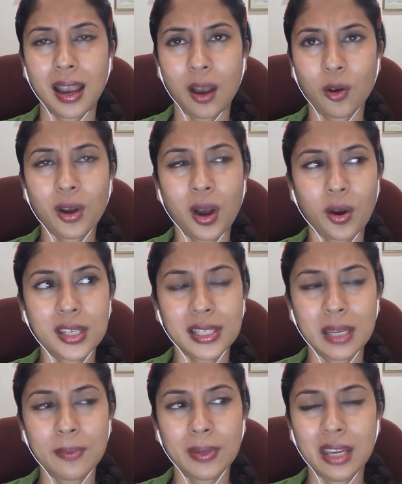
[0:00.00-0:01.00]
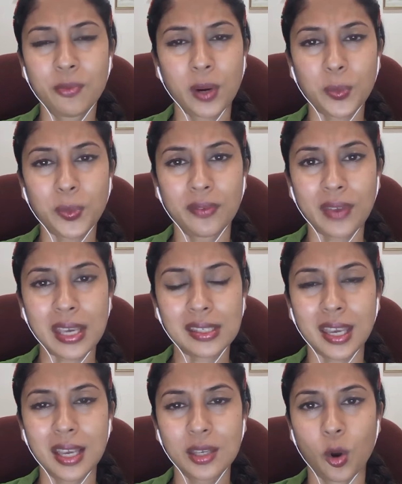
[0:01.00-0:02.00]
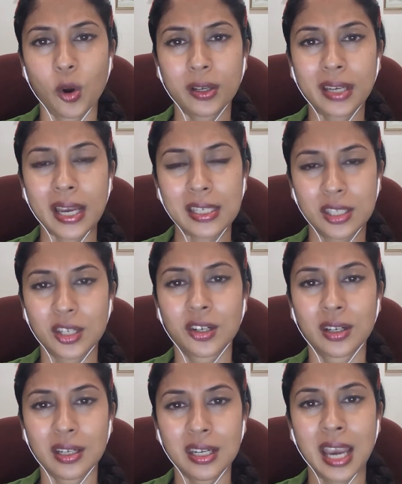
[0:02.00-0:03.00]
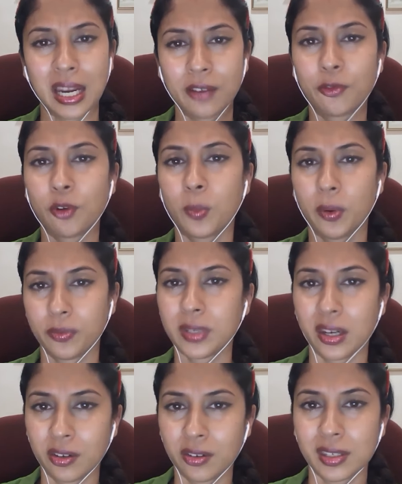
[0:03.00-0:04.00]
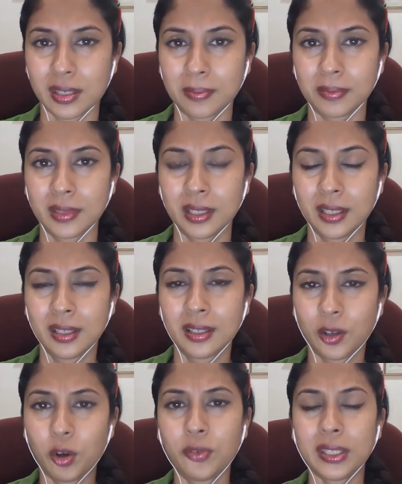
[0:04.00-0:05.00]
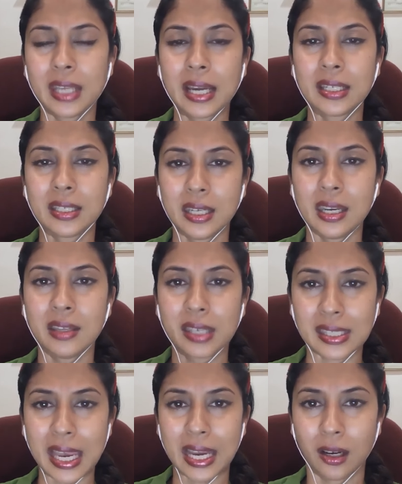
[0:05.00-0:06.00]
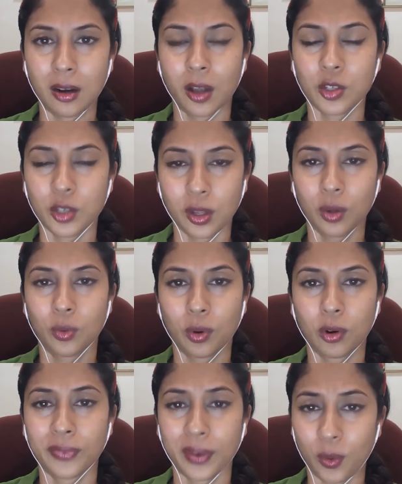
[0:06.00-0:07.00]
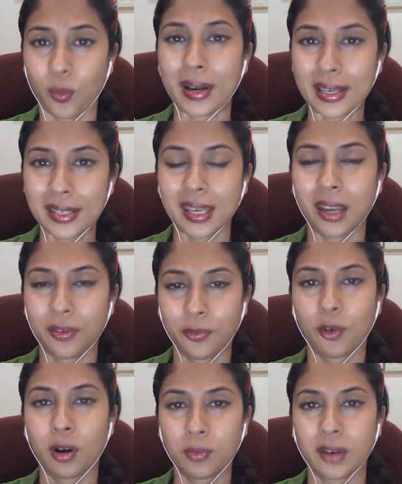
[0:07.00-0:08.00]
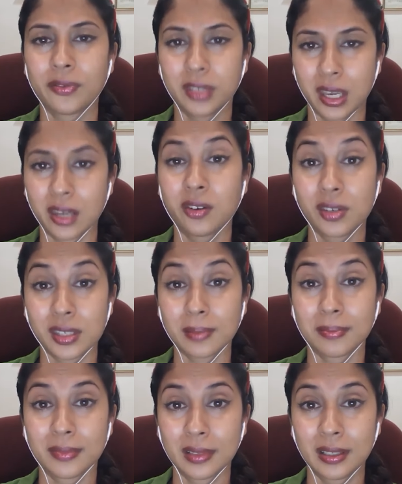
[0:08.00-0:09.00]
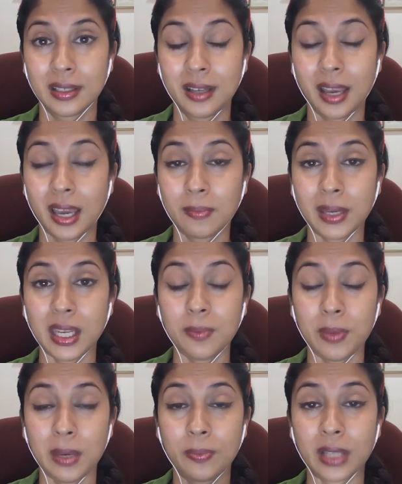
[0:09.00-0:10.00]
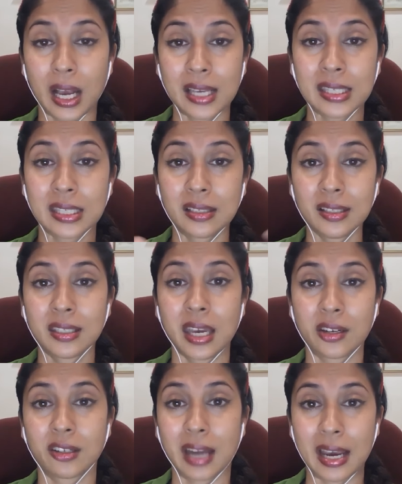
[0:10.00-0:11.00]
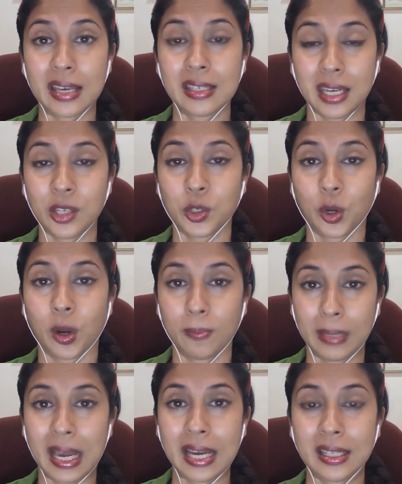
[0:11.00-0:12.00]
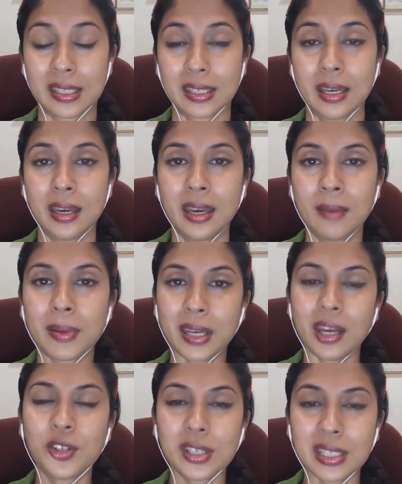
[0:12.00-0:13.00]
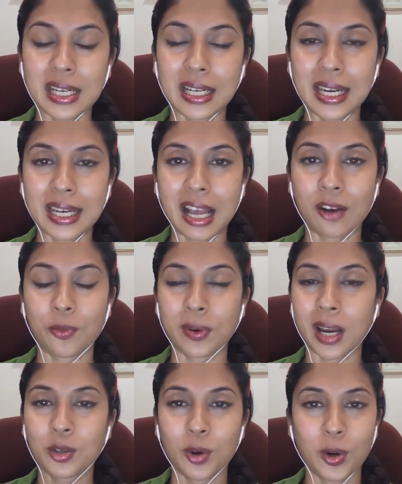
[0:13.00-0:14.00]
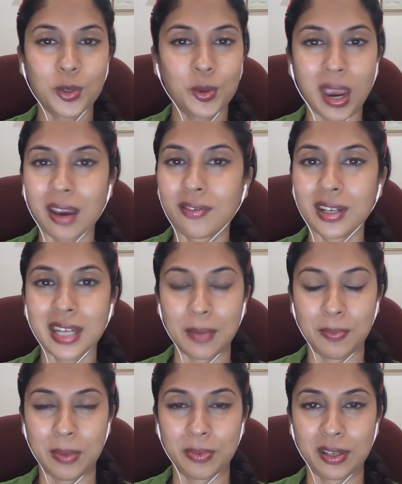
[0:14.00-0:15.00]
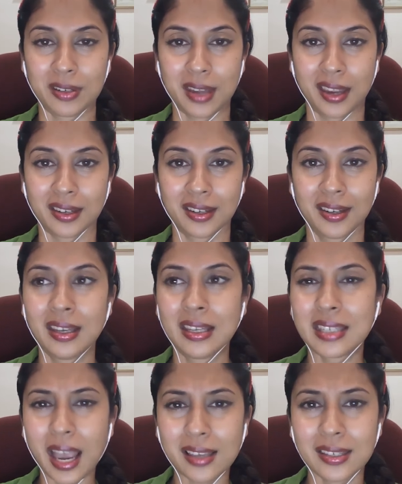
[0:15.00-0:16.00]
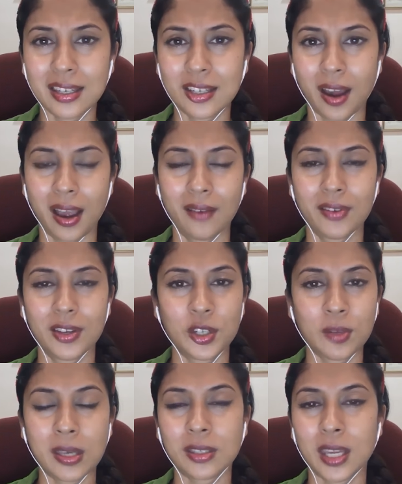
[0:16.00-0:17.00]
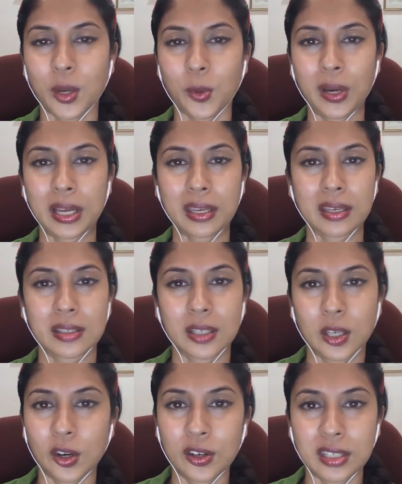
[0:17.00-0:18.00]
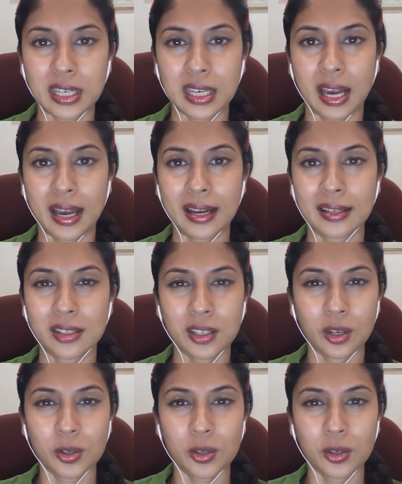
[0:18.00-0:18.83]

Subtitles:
I honestly believe what we're facing is organized tyranny and a form of terrorism. COVID-19, the psychological warfare was a form of terrorism. And many people are still terrorized into compliance. But interestingly enough, when I talk to everyday people, Dan, taxi drivers, domestic workers, security guards,